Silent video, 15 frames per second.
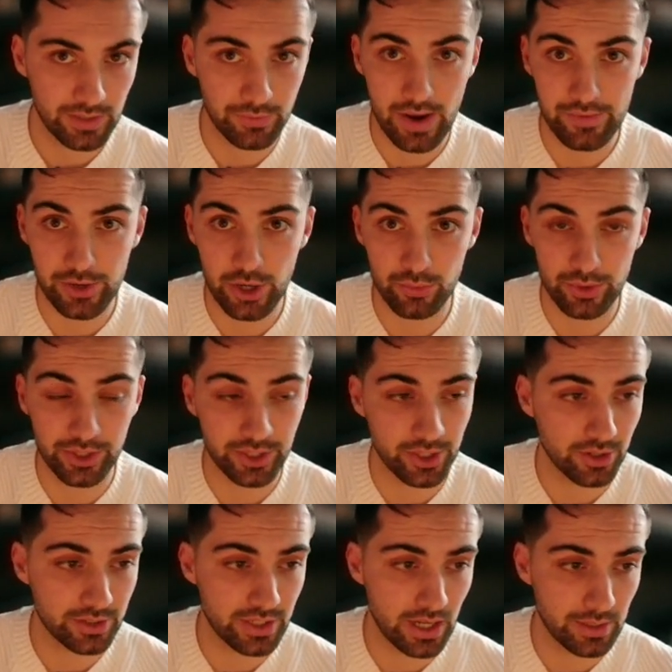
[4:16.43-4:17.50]
If you're having a really
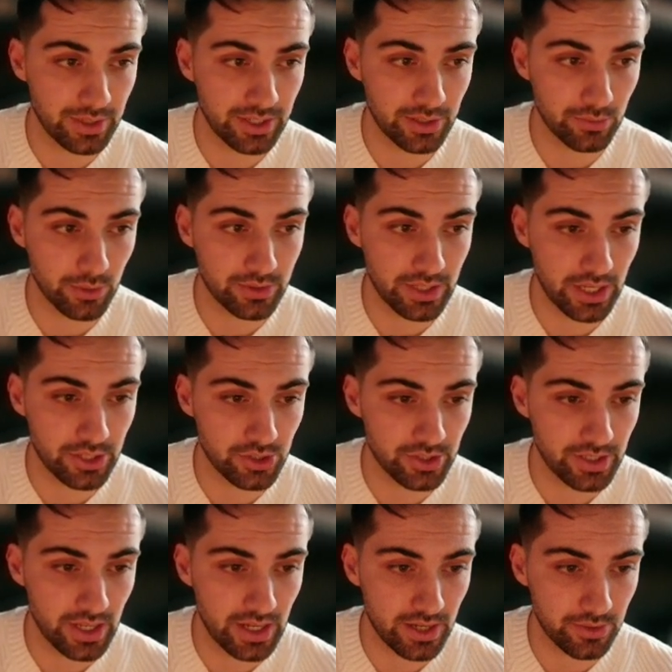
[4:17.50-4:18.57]
hard time getting
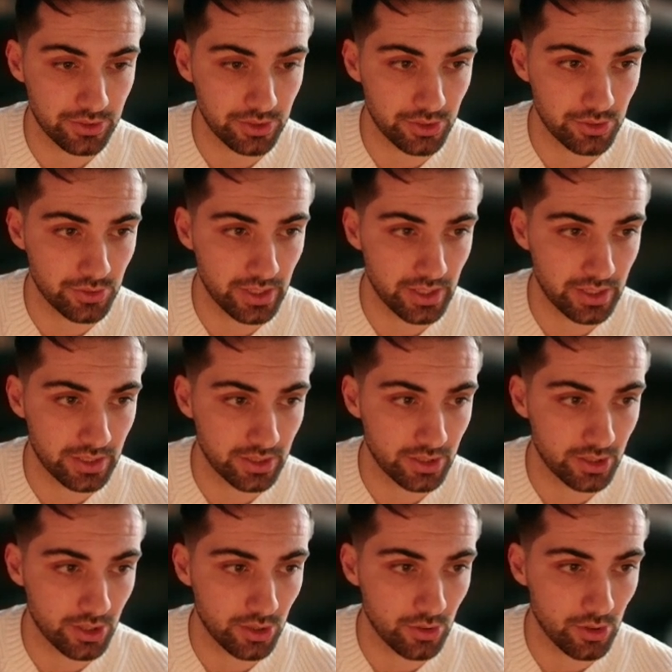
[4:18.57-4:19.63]
rotation down, you
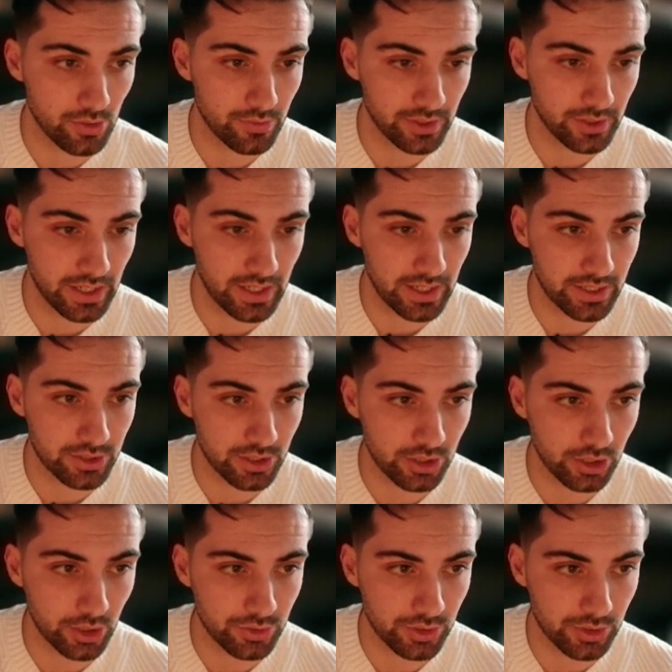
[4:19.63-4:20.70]
can go over, get it as
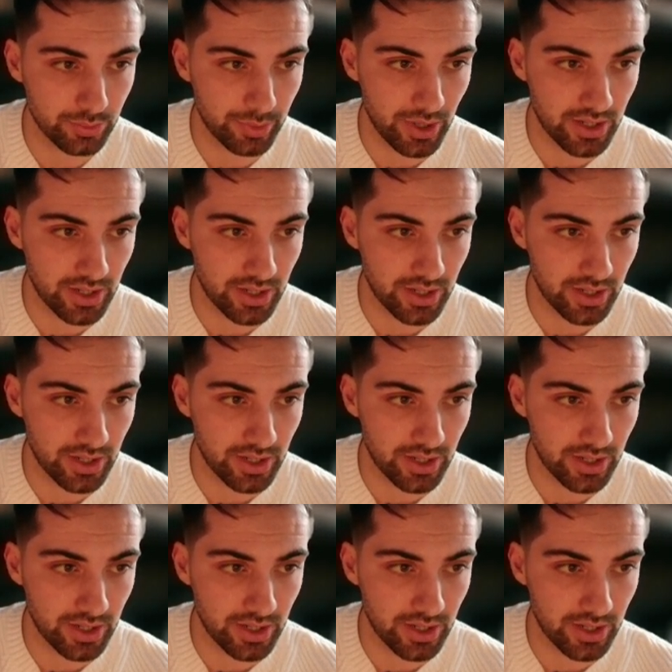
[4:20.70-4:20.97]
close as